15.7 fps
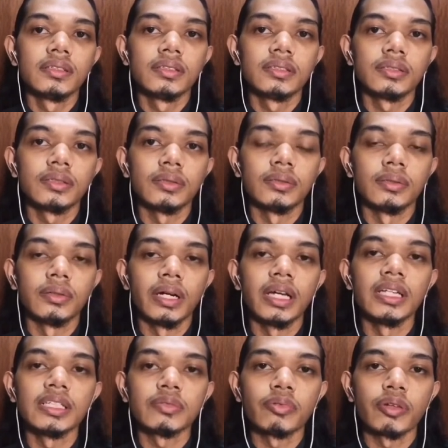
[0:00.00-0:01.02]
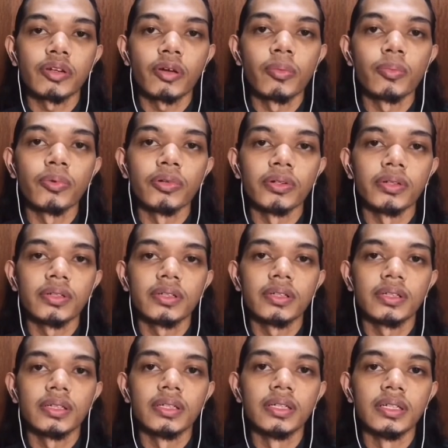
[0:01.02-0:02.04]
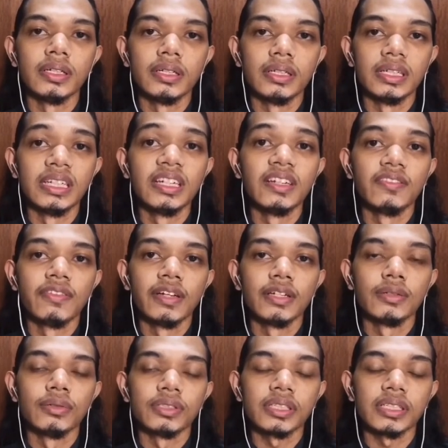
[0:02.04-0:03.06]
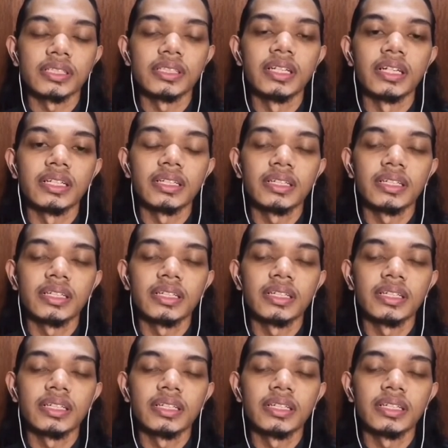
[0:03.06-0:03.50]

So Alice we can put the D value such that